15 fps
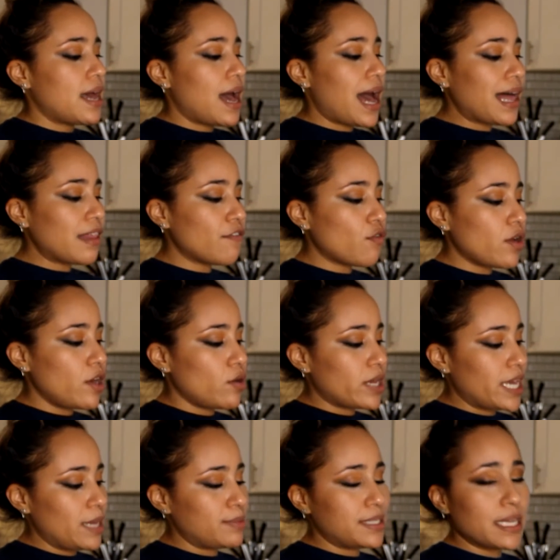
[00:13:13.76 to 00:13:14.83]
Olive oil
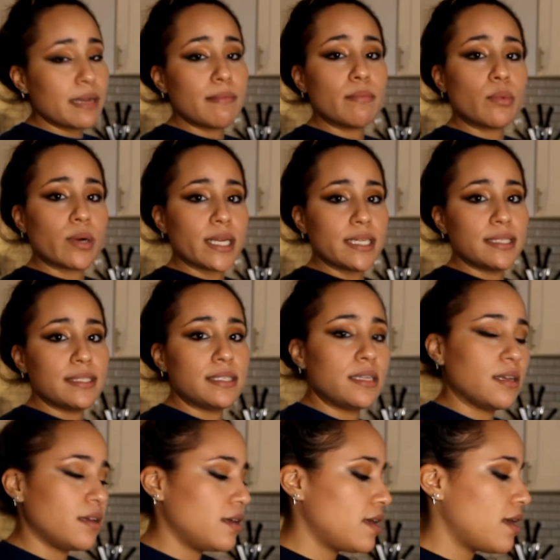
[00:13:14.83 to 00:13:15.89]
keeps it
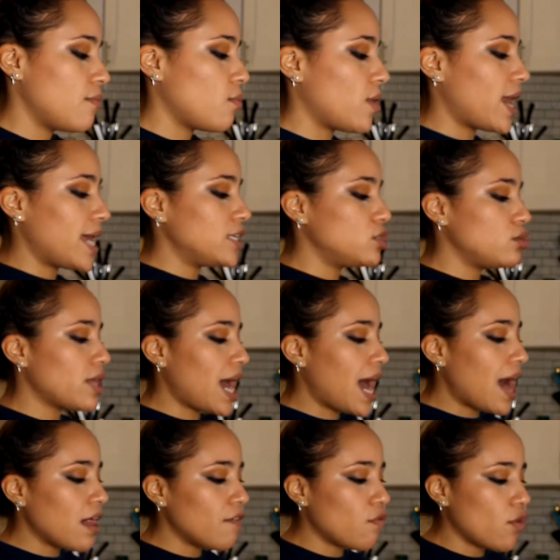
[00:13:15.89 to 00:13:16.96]
moist. When I do the
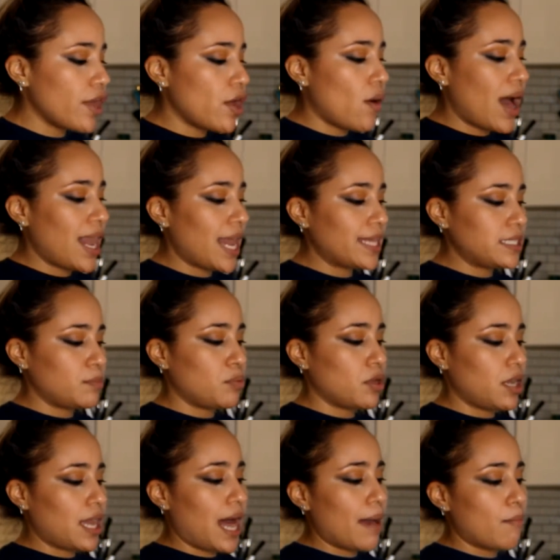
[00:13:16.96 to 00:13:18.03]
olive oil, I like to put
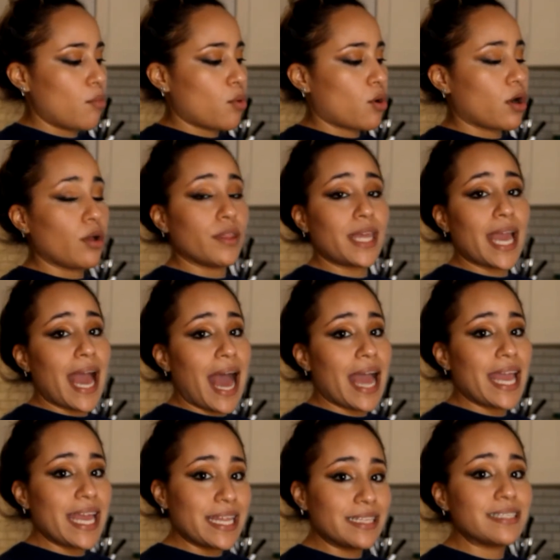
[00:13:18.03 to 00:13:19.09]
a lot more on the
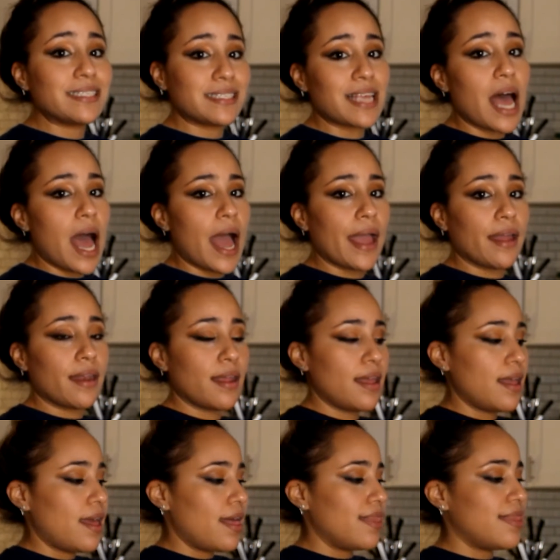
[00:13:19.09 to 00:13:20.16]
inside
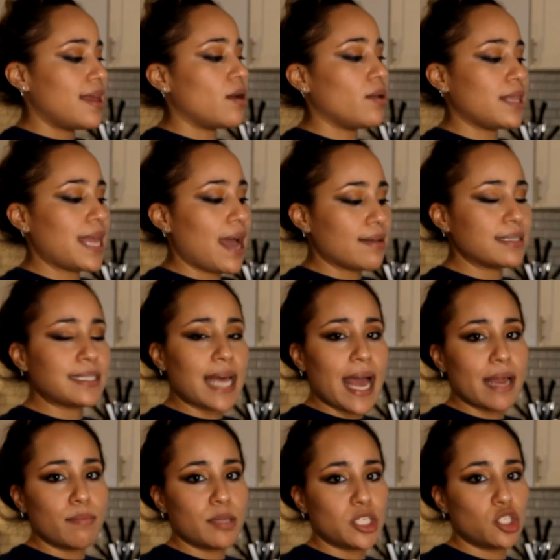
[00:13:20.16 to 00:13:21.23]
than on the
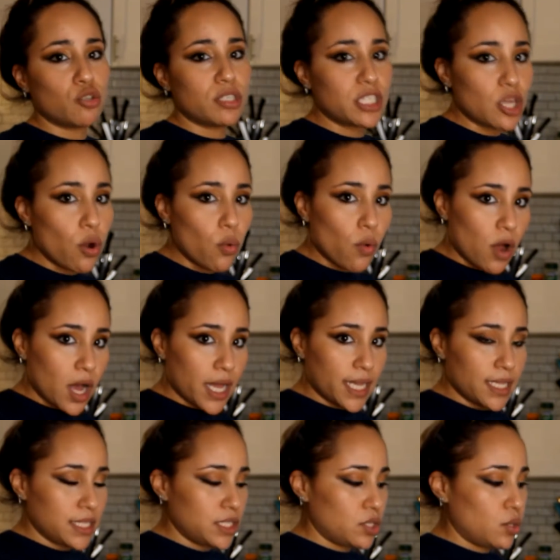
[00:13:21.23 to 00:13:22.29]
outside, because you still want
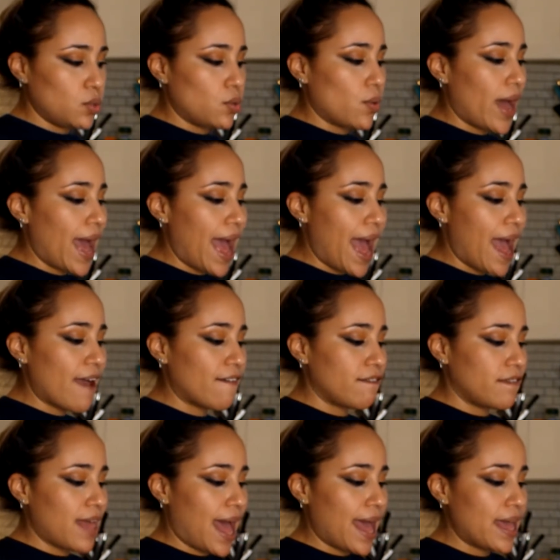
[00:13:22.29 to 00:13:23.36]
to
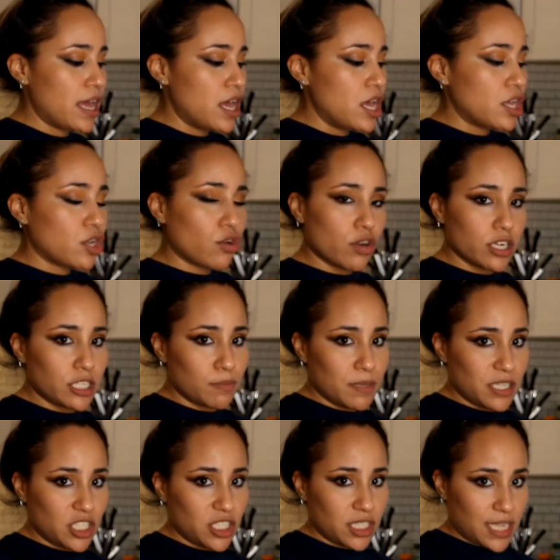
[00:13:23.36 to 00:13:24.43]
have that
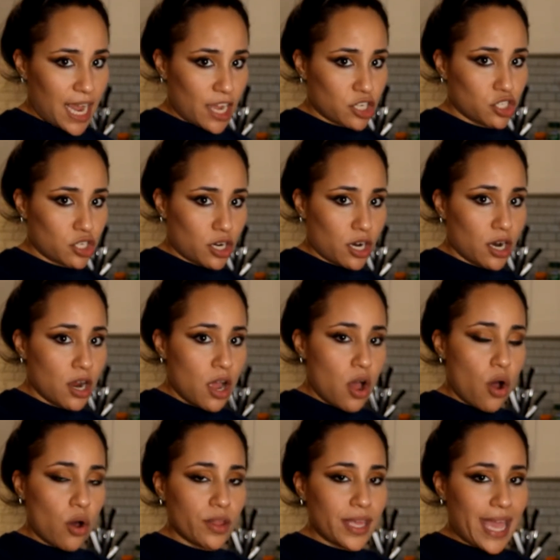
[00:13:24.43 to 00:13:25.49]
crispy texture
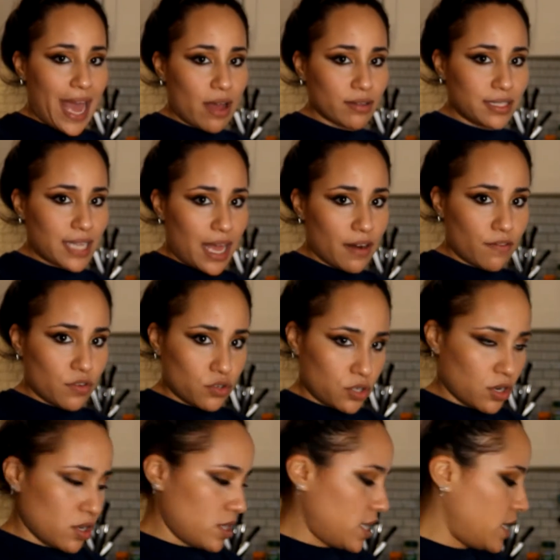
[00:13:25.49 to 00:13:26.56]
on the outside of your
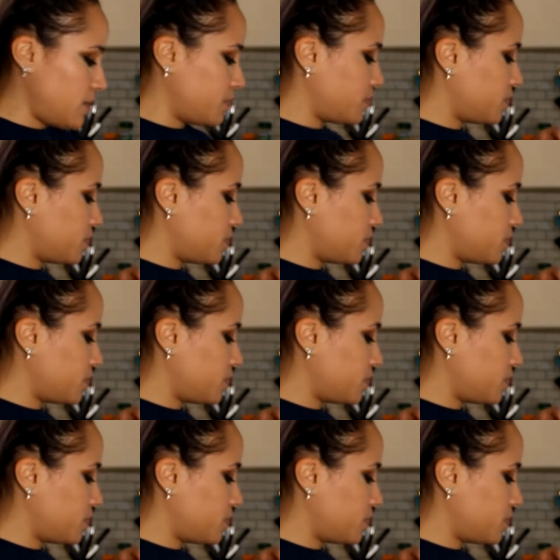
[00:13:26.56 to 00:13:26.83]
turkey.